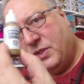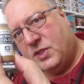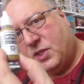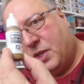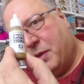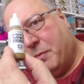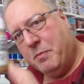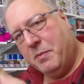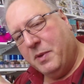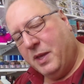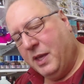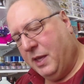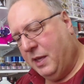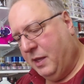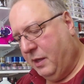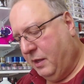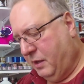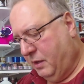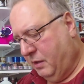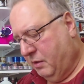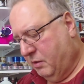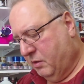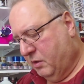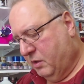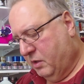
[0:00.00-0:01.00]
to
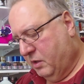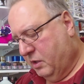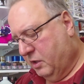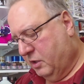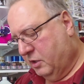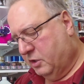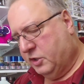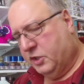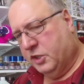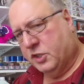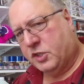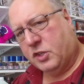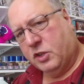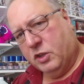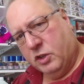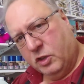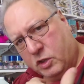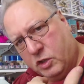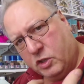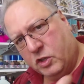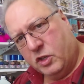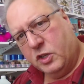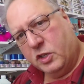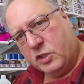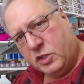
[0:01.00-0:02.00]
me just
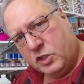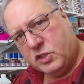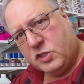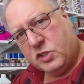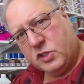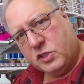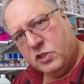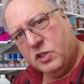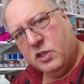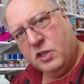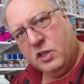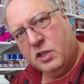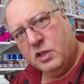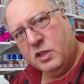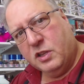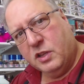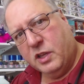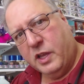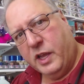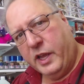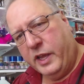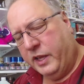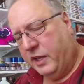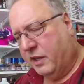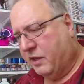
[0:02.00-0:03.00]
looks
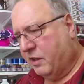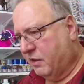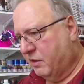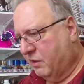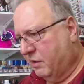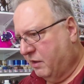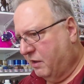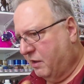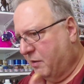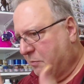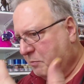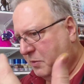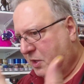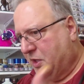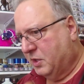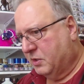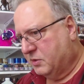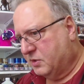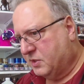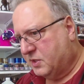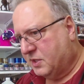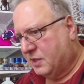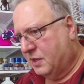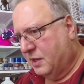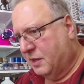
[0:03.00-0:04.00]
like a
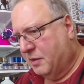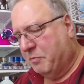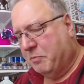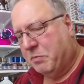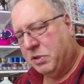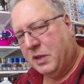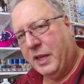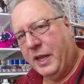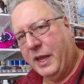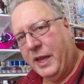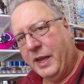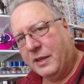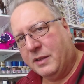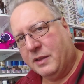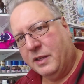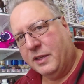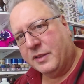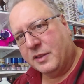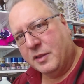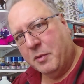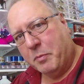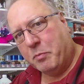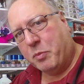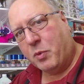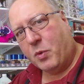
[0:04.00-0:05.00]
museum plaque,
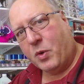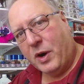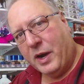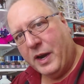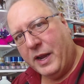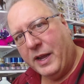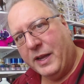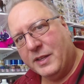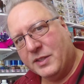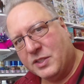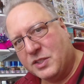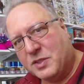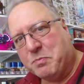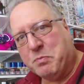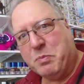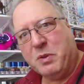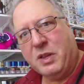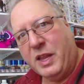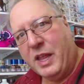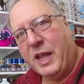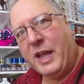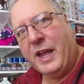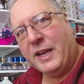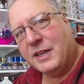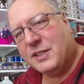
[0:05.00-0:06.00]
like the brass
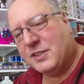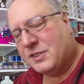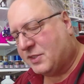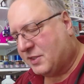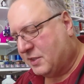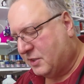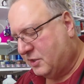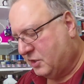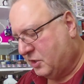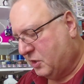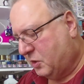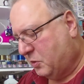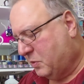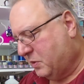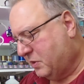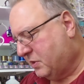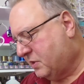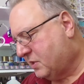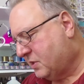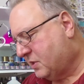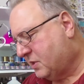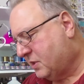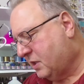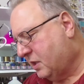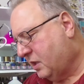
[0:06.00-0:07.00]
plaques that you would
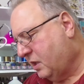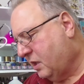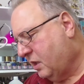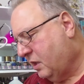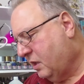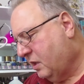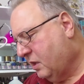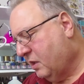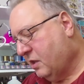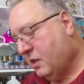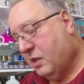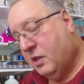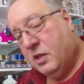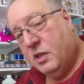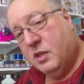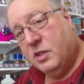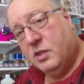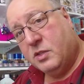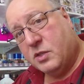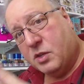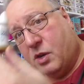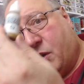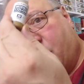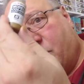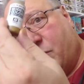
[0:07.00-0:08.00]
see.
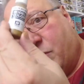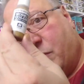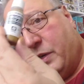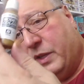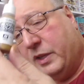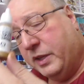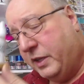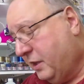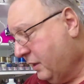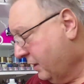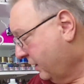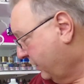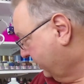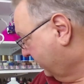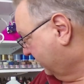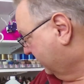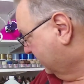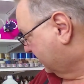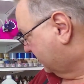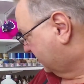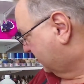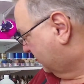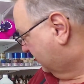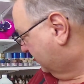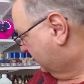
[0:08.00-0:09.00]
So I really like
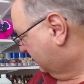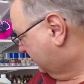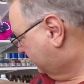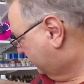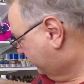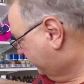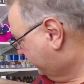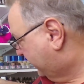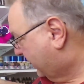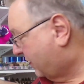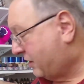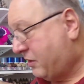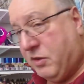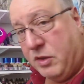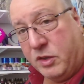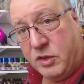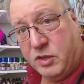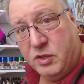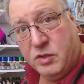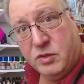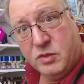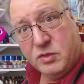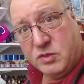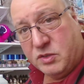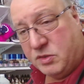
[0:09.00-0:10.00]
this one. Now you can
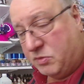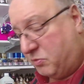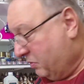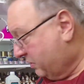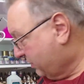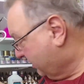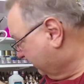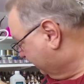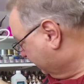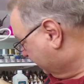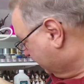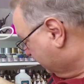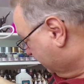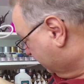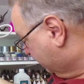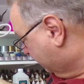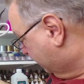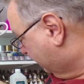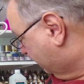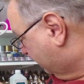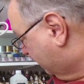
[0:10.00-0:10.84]
use whatever color you